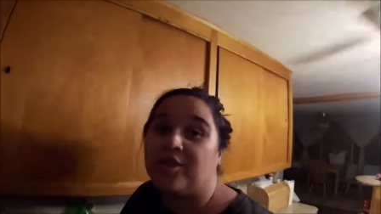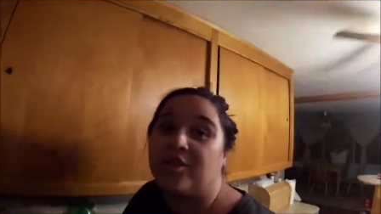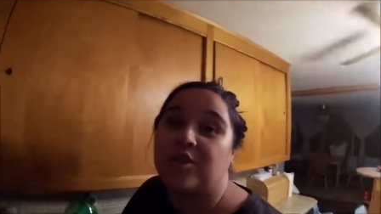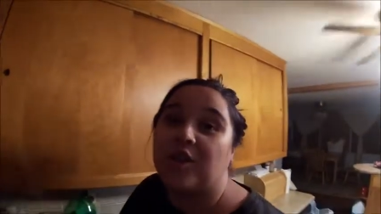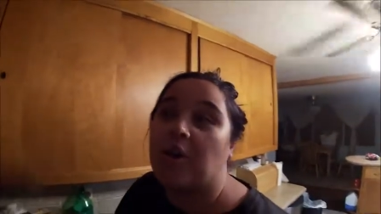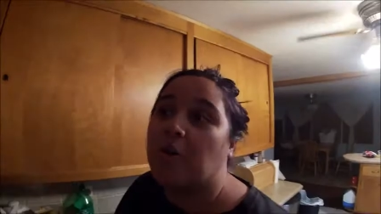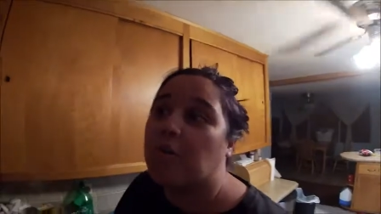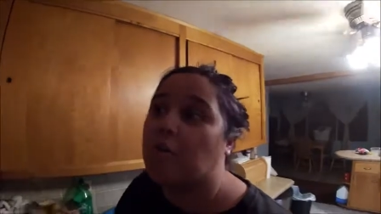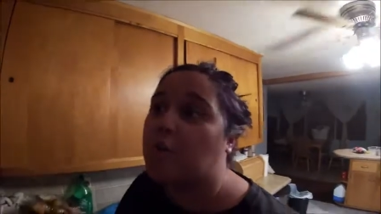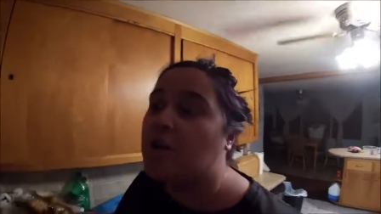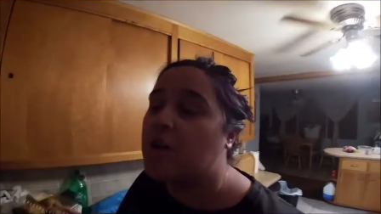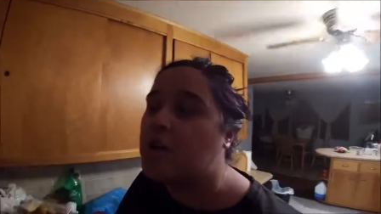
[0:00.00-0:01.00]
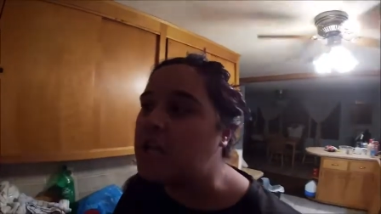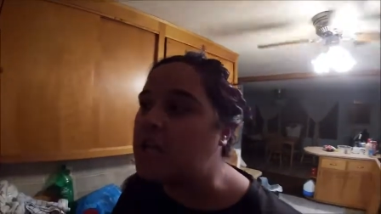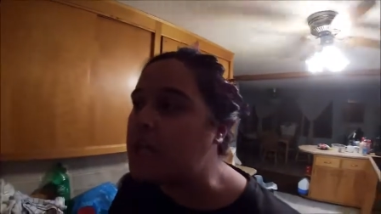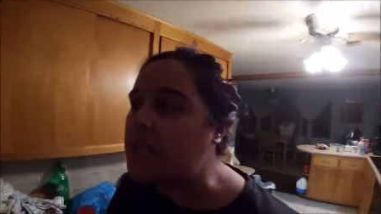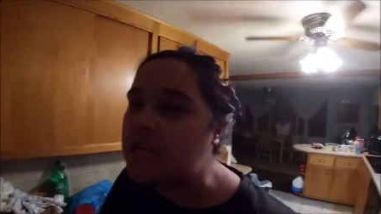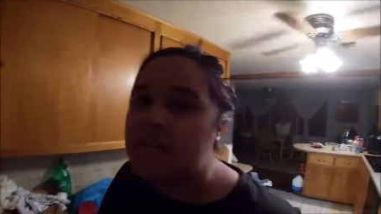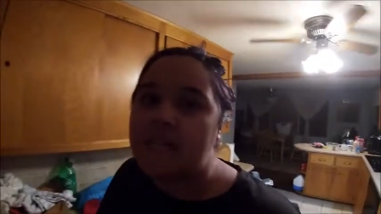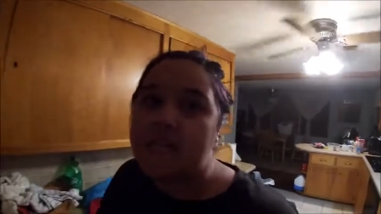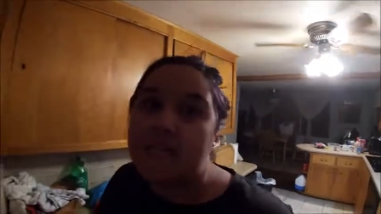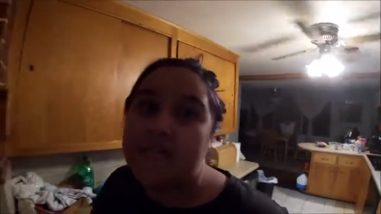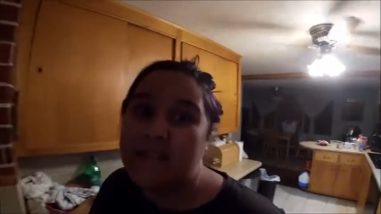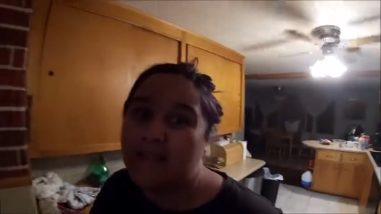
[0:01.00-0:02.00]
so
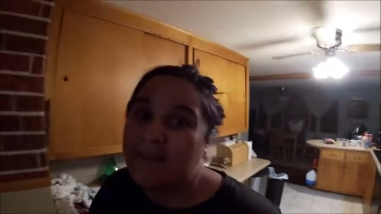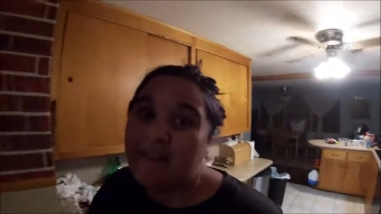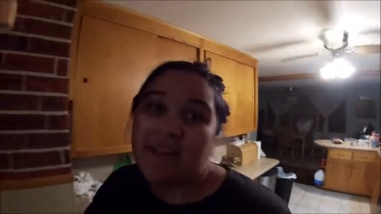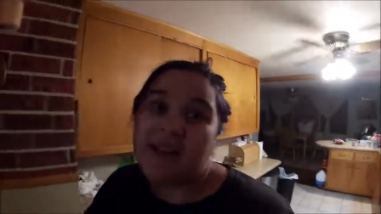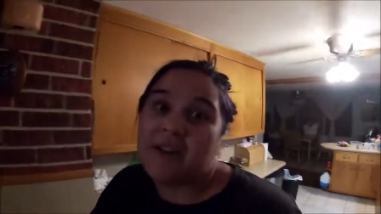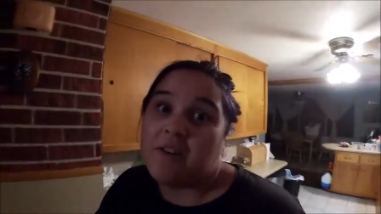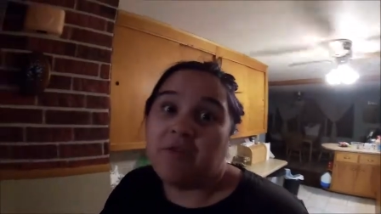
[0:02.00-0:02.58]
we need a